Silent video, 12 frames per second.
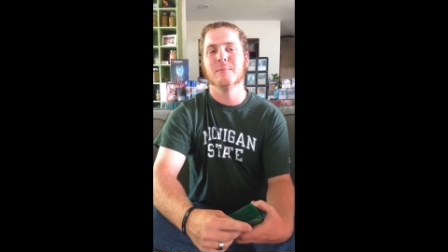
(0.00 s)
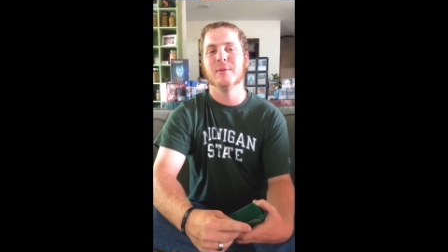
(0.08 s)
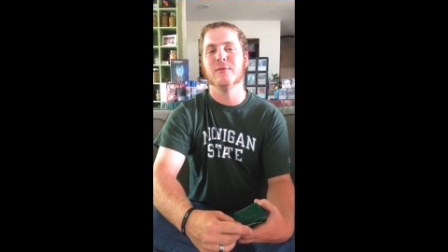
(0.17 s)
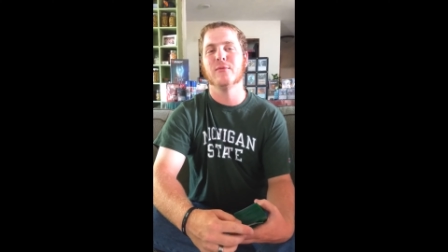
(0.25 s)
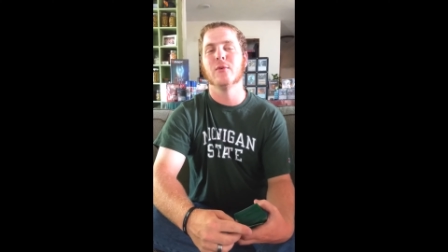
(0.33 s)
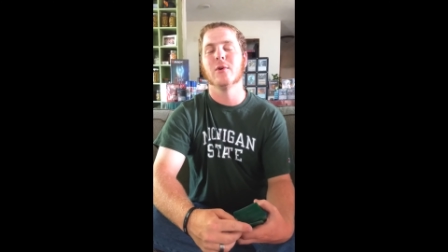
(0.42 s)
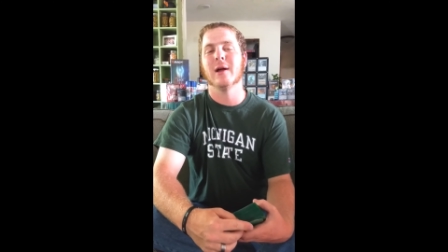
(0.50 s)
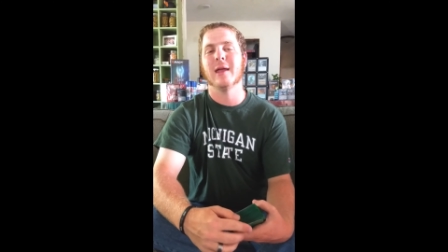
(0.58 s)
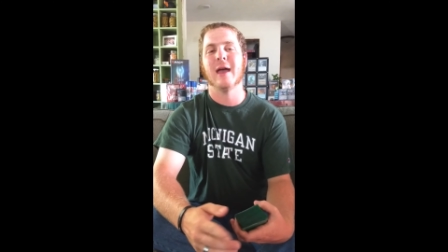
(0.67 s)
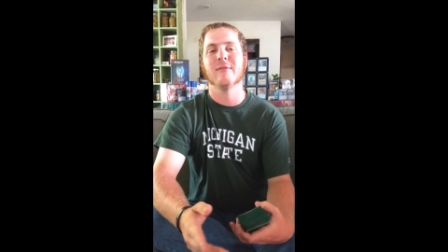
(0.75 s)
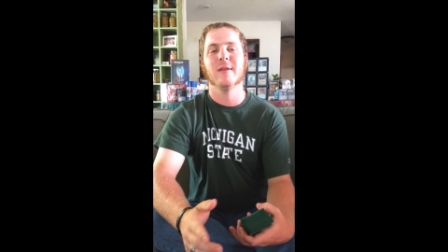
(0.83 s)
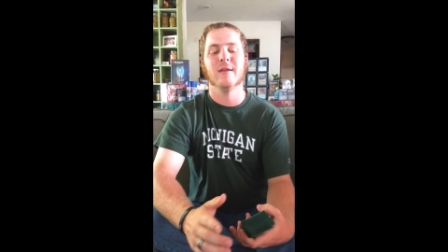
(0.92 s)
before I
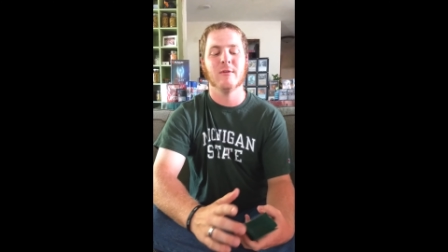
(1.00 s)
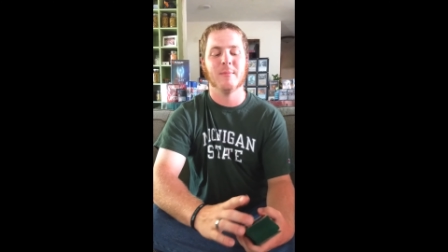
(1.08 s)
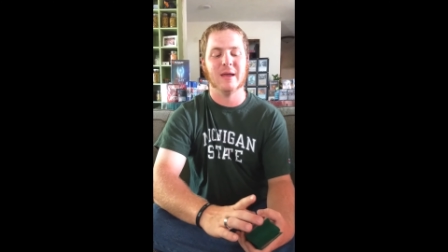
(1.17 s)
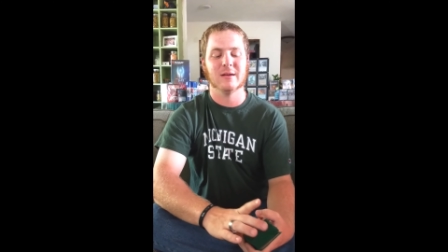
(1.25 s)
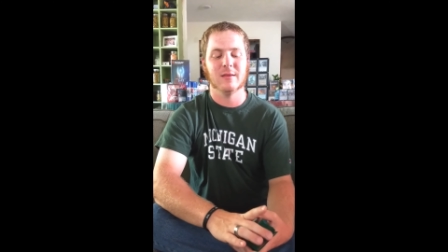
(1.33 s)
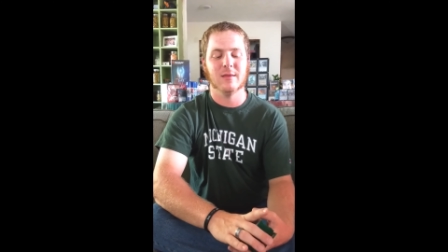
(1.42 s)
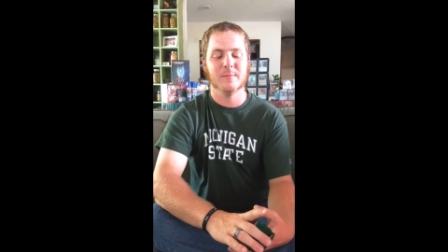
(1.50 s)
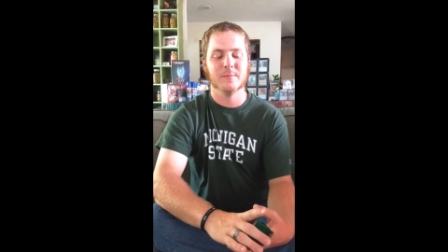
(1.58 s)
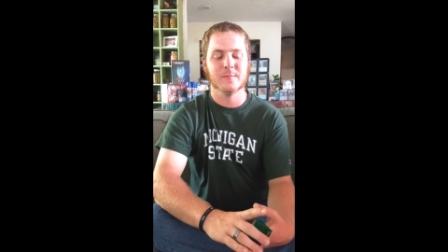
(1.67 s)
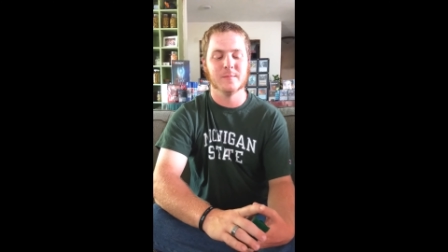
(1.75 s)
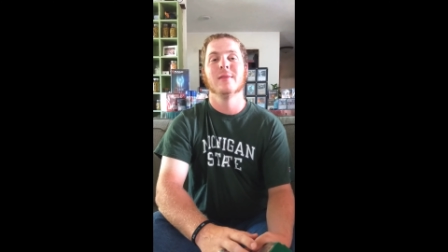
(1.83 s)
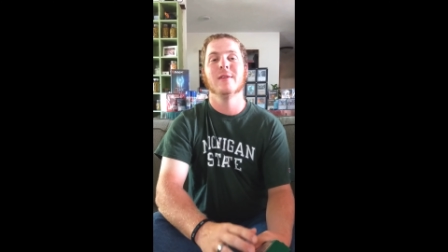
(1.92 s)
have to give it back to them.
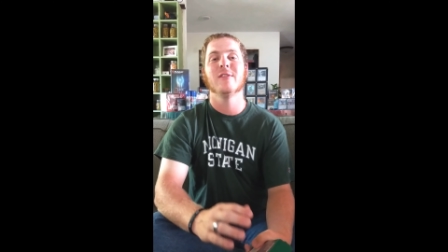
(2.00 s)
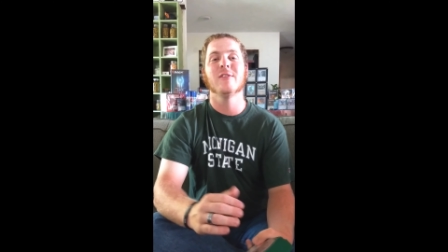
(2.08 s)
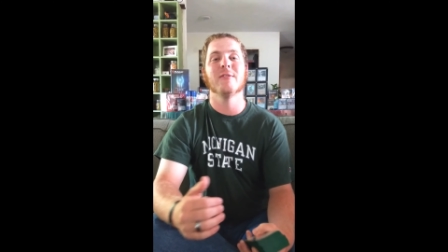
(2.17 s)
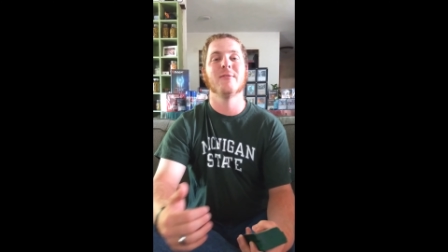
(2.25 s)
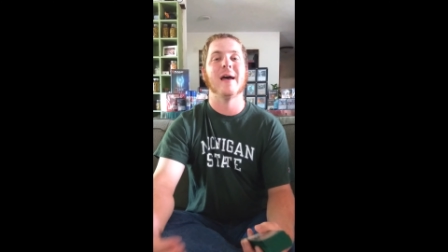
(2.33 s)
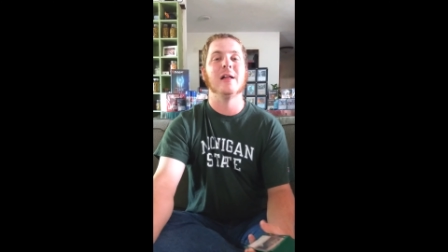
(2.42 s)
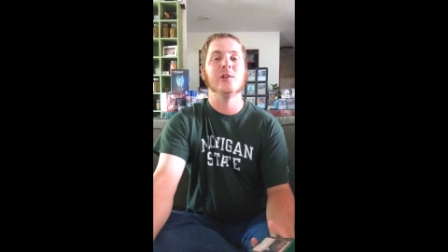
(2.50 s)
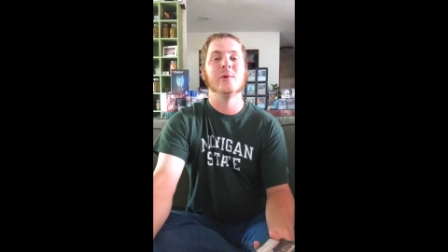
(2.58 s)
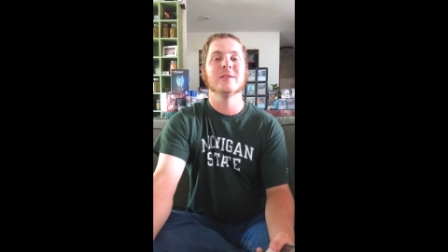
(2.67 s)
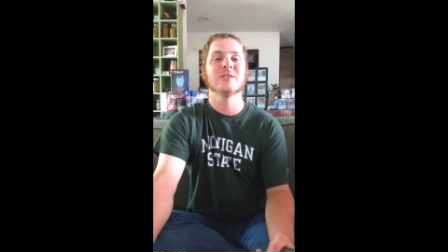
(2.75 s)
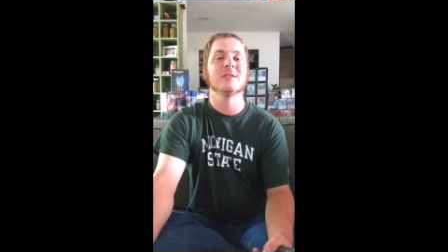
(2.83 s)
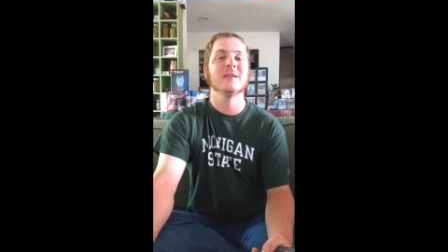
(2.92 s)
This is a
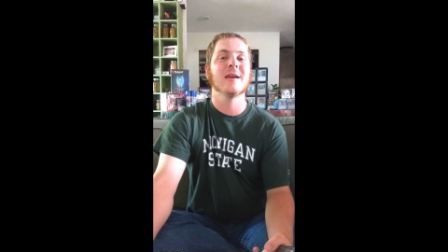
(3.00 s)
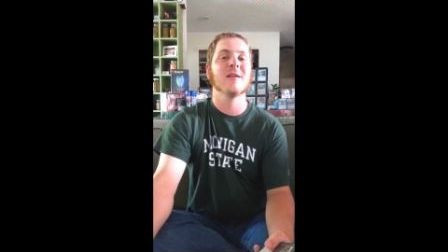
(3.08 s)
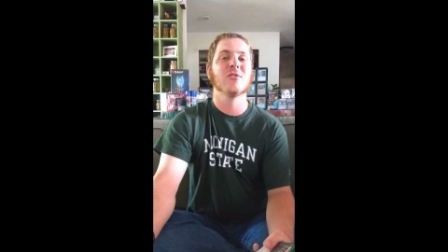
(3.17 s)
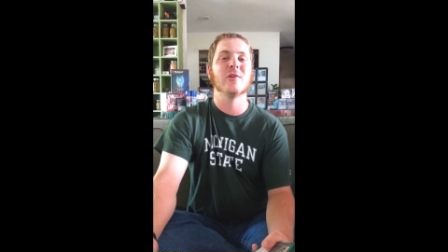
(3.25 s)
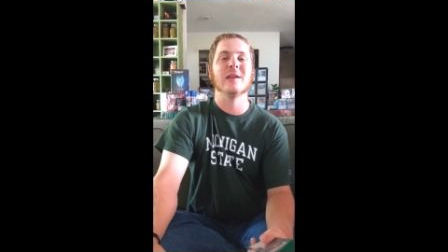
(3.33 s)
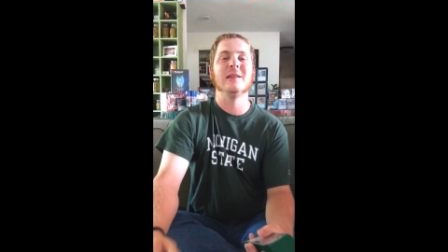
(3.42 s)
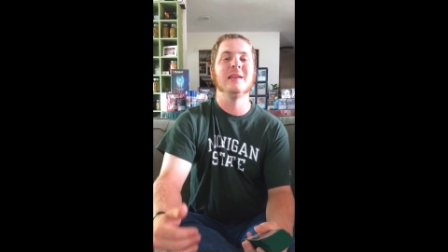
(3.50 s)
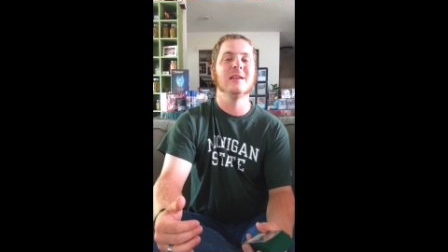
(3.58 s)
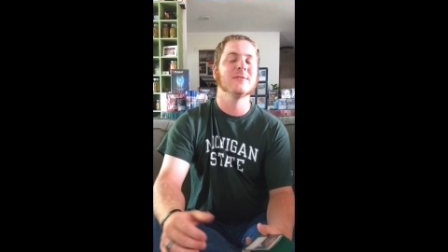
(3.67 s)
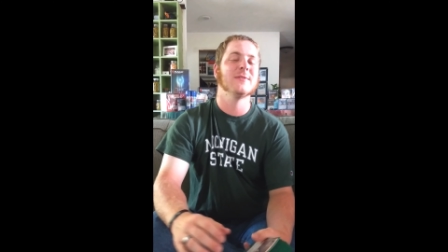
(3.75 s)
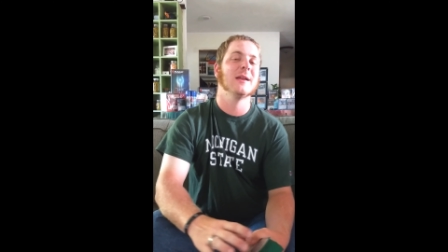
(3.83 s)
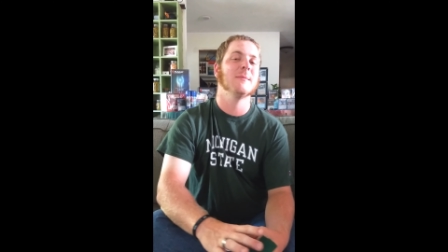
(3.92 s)
value engine deck, so I
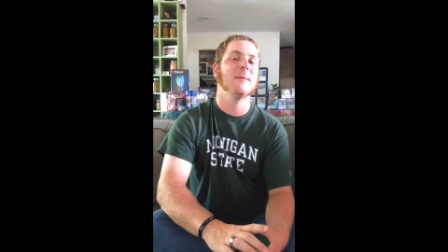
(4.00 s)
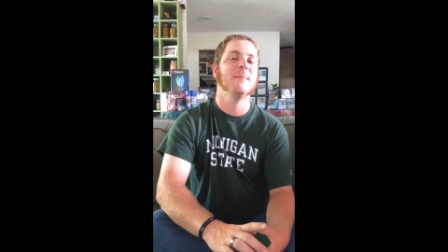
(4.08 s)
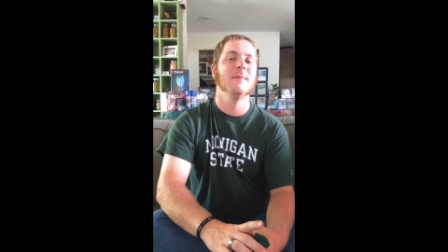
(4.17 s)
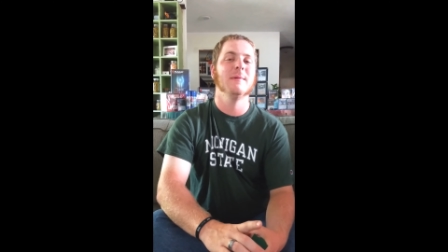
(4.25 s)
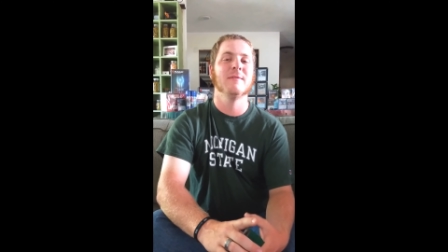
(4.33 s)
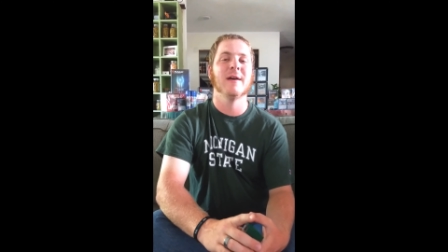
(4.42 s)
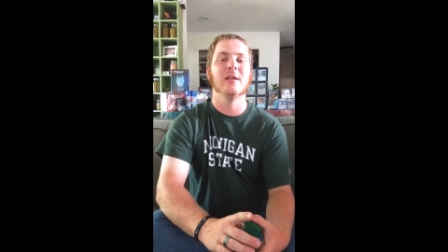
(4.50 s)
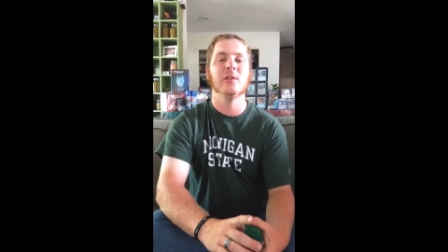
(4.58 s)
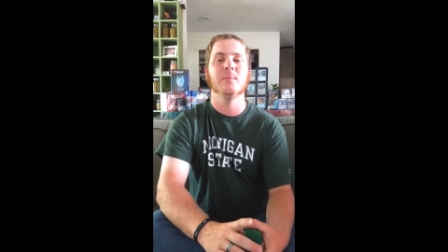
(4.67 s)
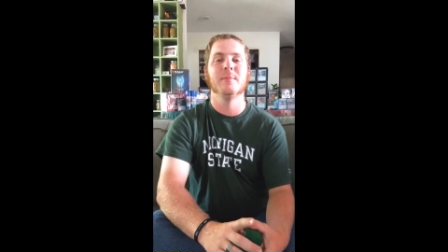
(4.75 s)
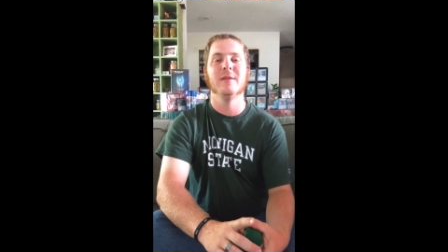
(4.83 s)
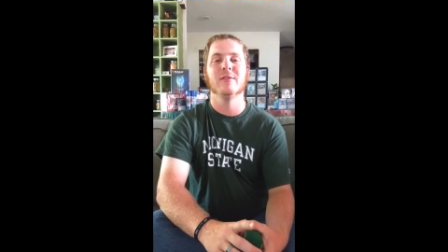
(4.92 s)
need to find my
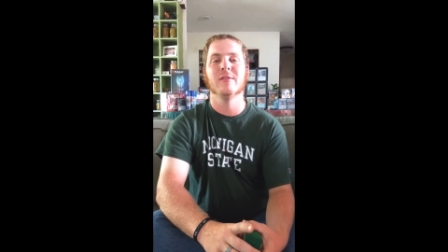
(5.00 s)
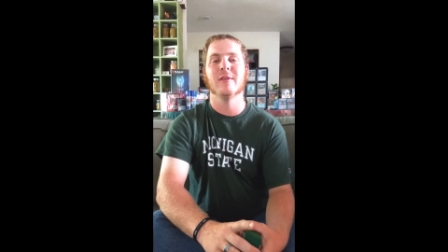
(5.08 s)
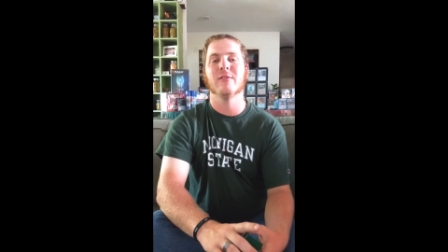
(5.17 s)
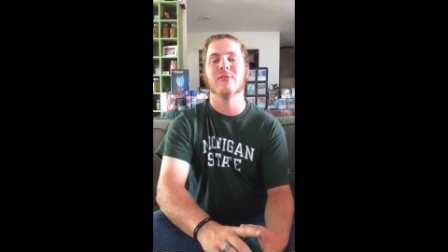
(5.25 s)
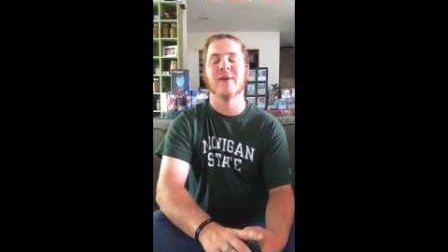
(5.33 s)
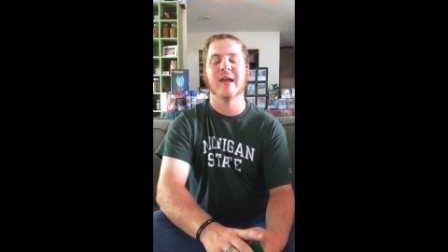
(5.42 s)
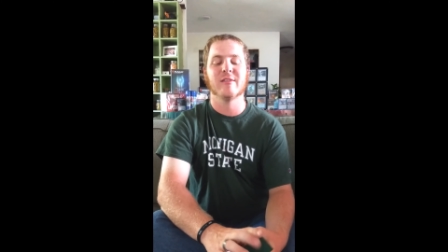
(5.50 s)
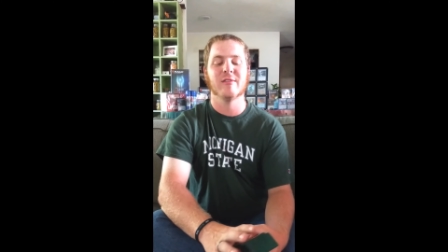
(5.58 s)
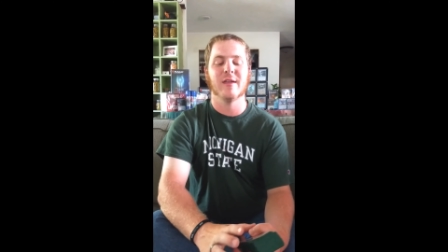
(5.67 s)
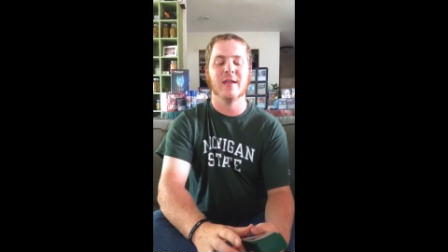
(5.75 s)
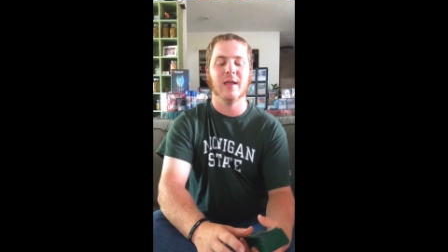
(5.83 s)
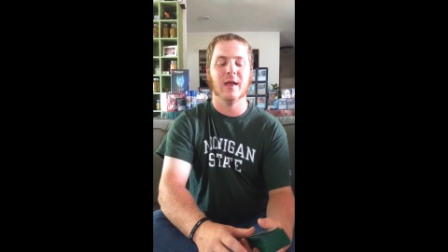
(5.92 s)
value pieces as fast
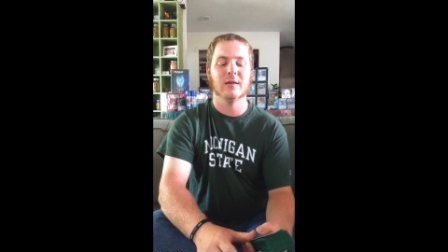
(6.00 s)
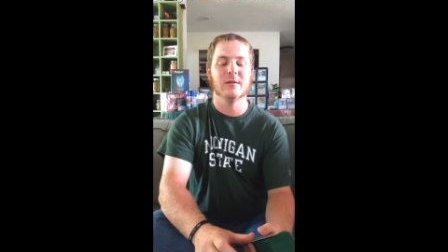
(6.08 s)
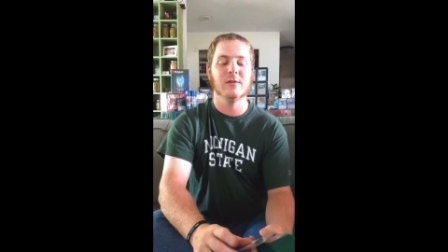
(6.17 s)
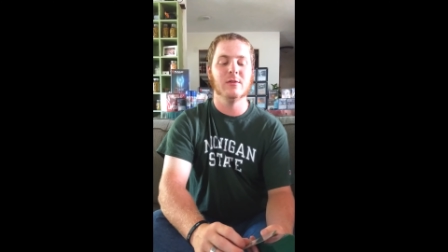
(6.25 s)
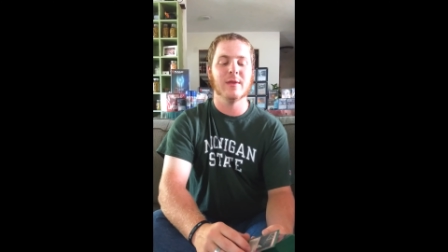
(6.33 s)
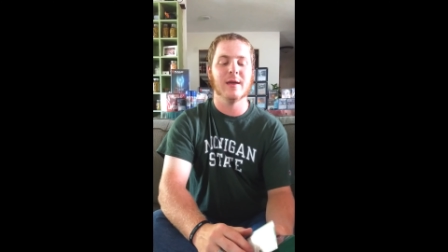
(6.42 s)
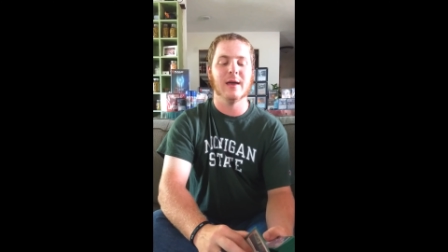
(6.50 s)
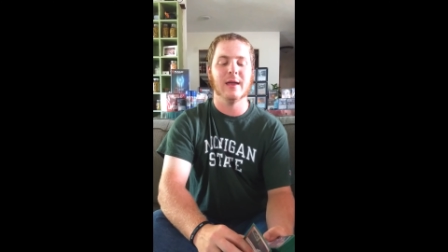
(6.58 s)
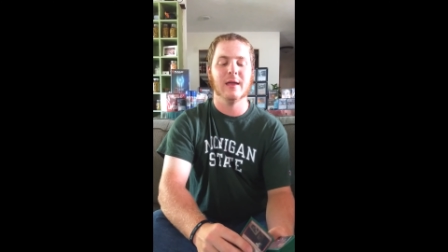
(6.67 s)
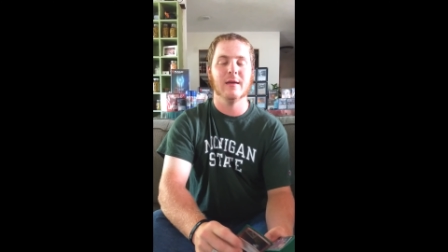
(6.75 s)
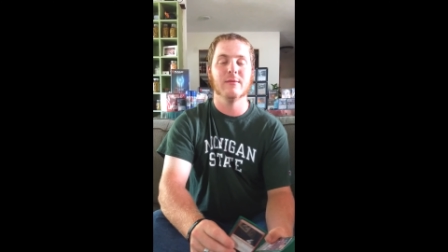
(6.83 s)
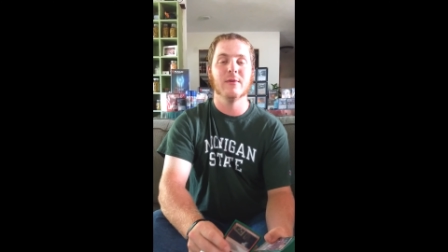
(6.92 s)
as I can. To do that,
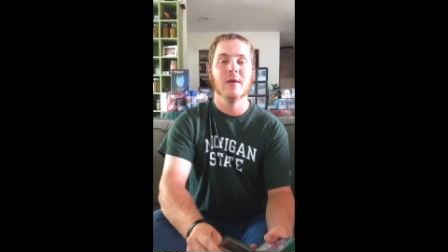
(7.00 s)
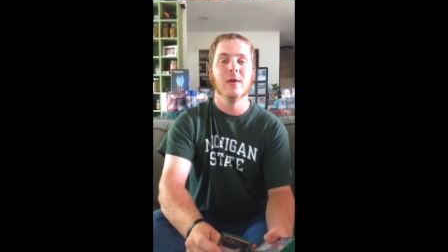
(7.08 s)
I have